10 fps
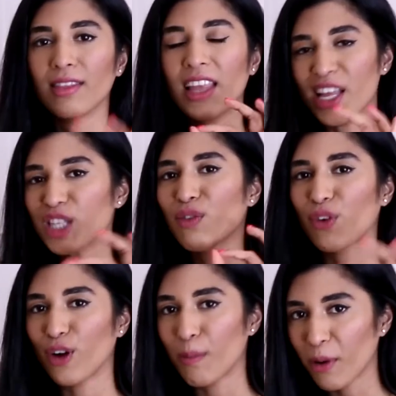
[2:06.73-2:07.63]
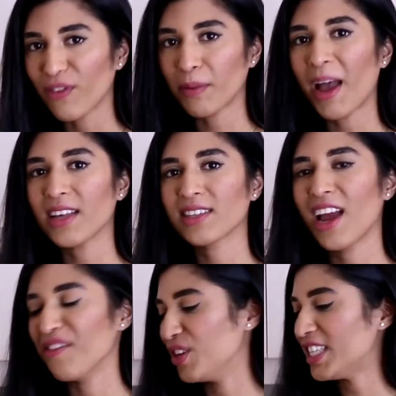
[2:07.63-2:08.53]
lends for perfect
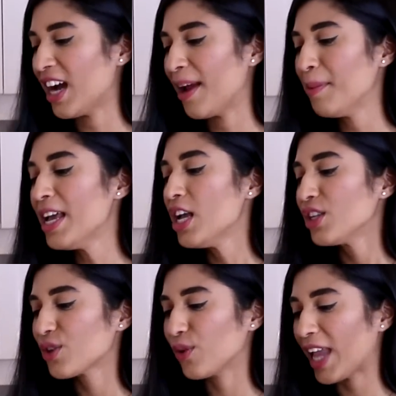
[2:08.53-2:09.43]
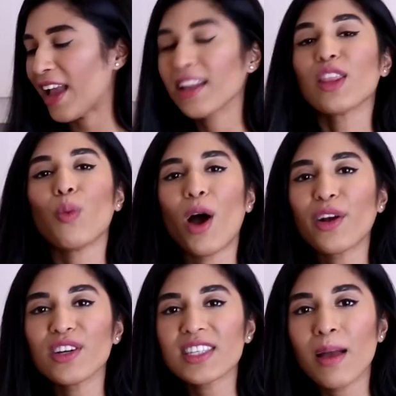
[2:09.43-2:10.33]
pasta every time. So again, the
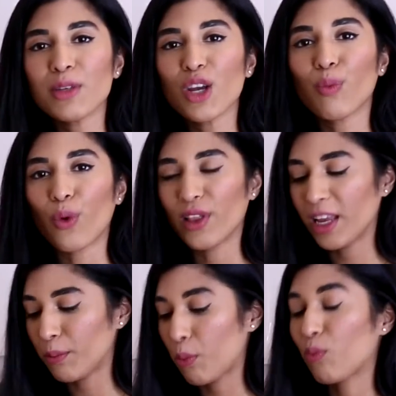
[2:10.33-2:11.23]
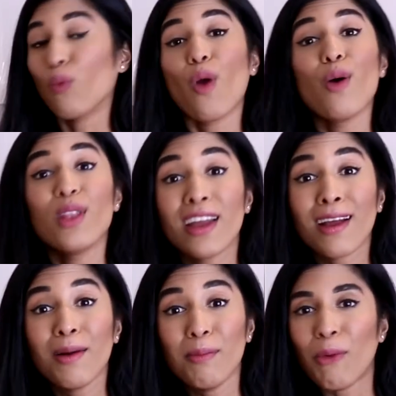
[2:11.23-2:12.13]
water has come to a rolling
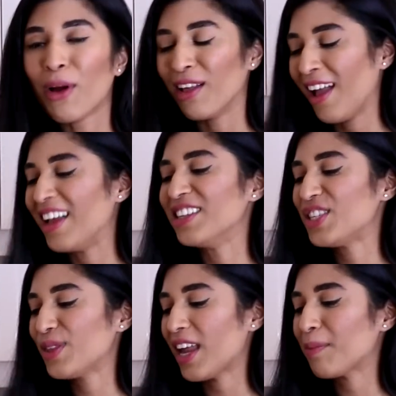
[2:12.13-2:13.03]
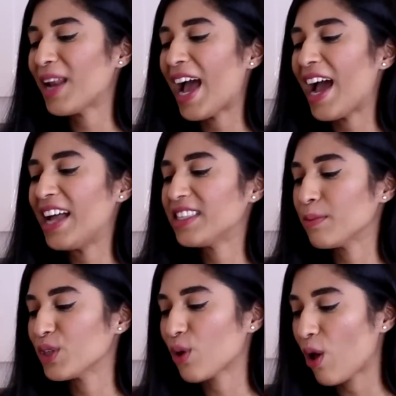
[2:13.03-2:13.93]
boil, and to that I'm gonna add
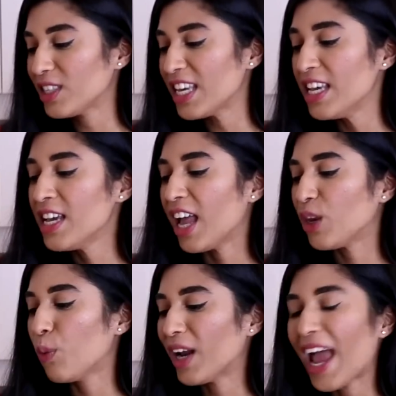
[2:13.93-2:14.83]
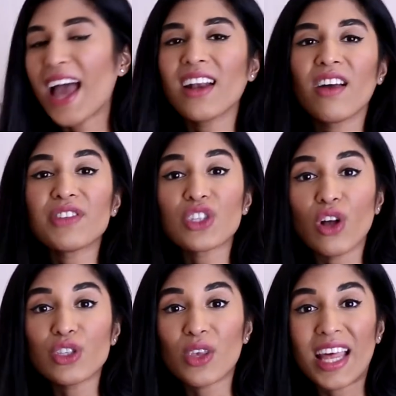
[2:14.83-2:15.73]
some salt. And you wanna add enough
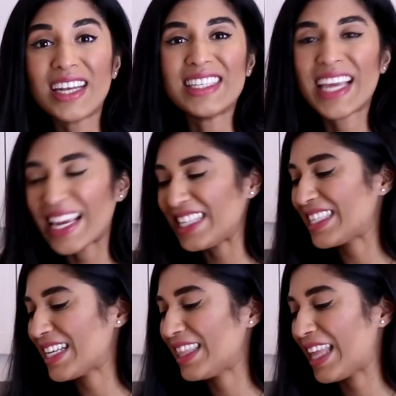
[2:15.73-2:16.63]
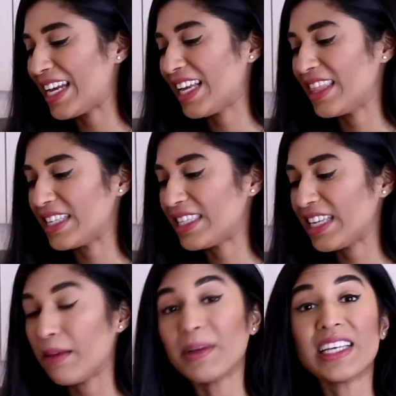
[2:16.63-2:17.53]
salt so that it tastes like the
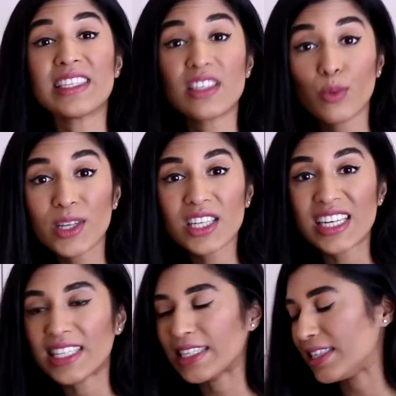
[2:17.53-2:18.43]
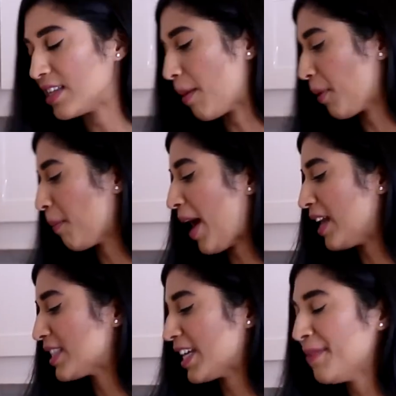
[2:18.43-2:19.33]
sea, because this is what's gonna season up our
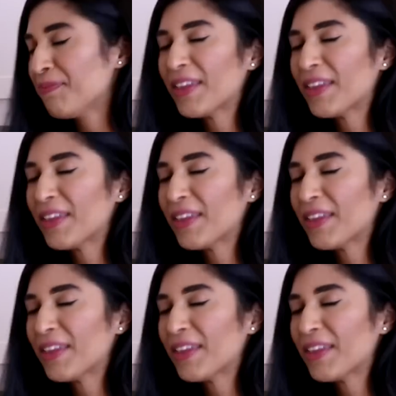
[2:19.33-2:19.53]
pasta.